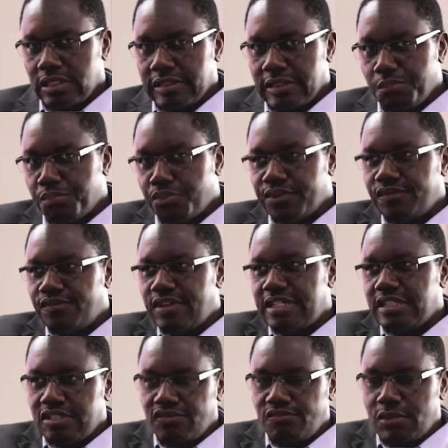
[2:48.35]
It's a
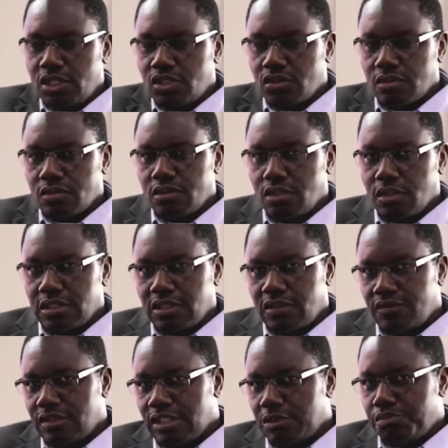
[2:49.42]
preventive measure, not
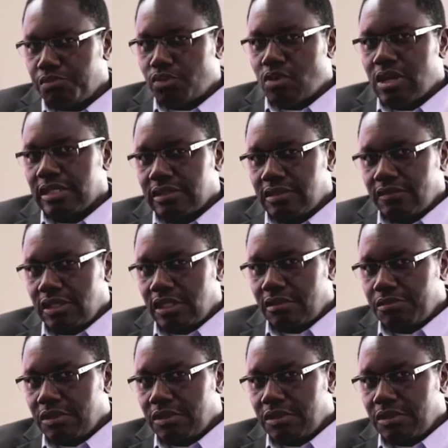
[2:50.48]
even a proactive,